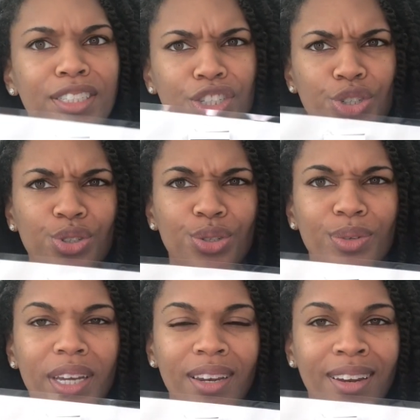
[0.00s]
Did you do
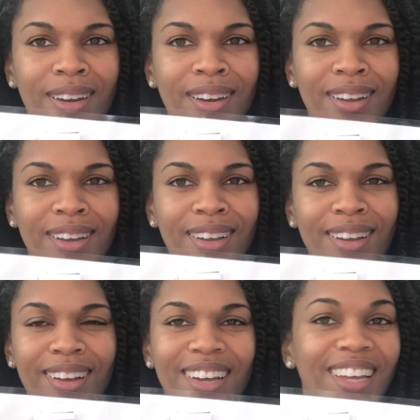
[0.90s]
it?
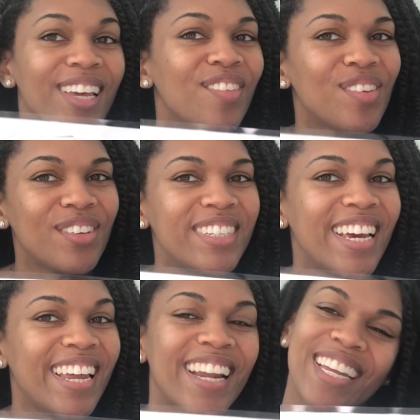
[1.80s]
If you
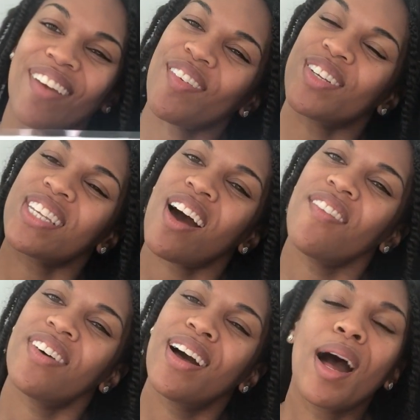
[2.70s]
did it, give
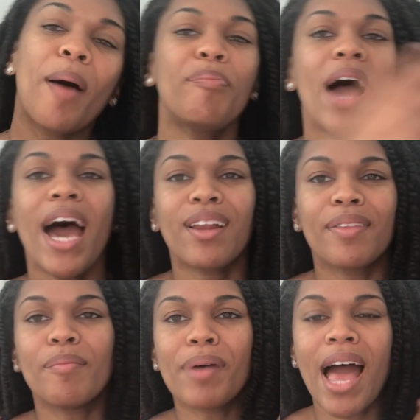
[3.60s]
yourself a pat
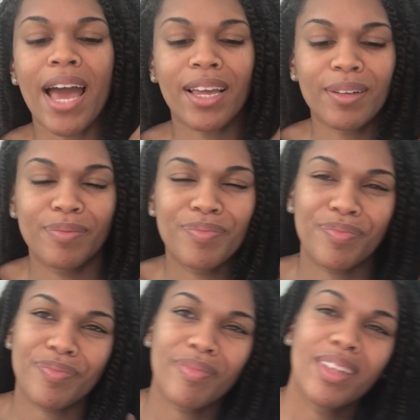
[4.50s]
on the back.
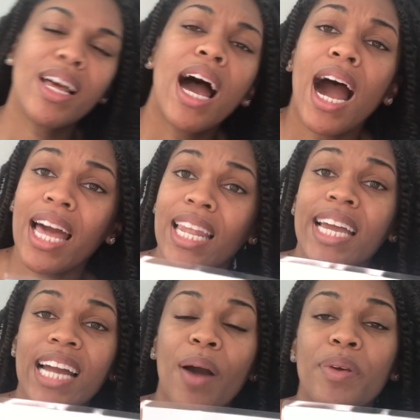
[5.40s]
I
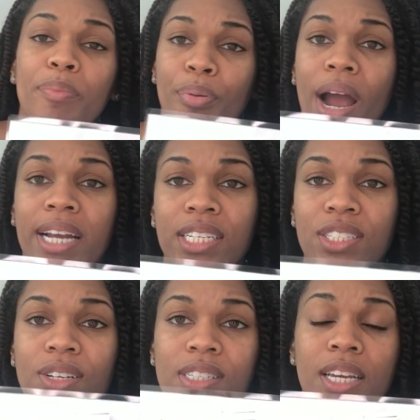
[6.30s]
like how we
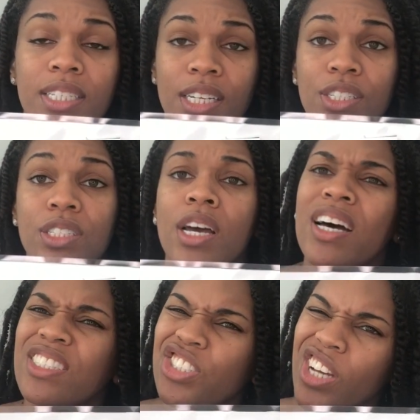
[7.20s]
practice our sentence
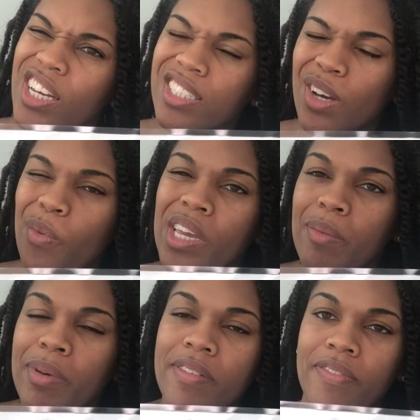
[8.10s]
just a wee
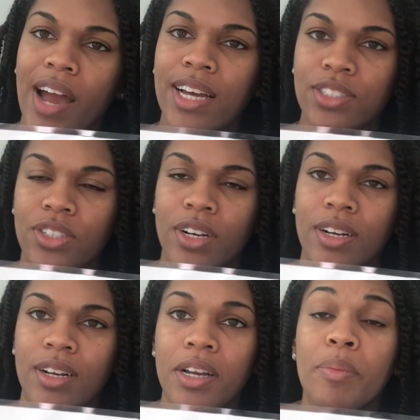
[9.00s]
bit faster
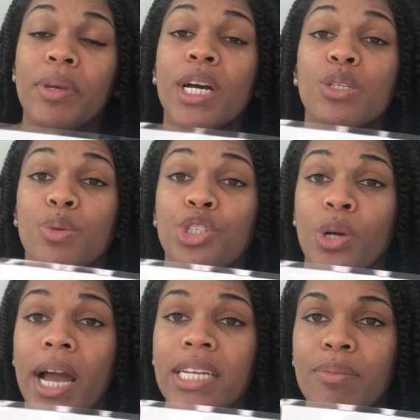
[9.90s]
because we're
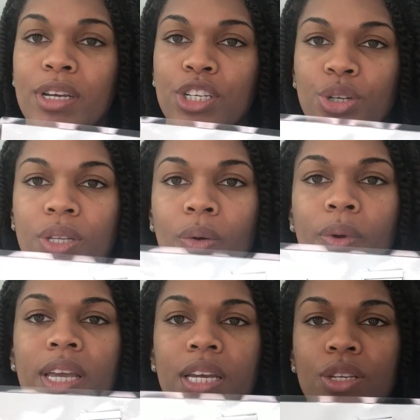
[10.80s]
trying to make sure that
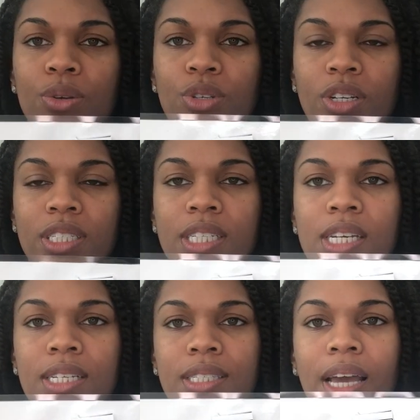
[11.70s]
we can use our
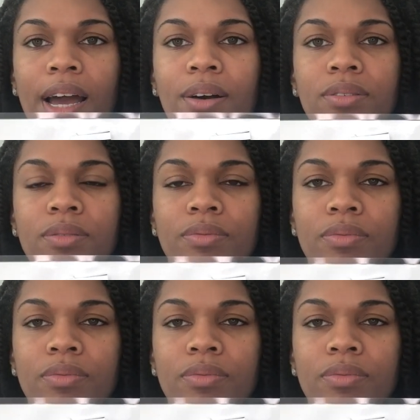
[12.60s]
T sound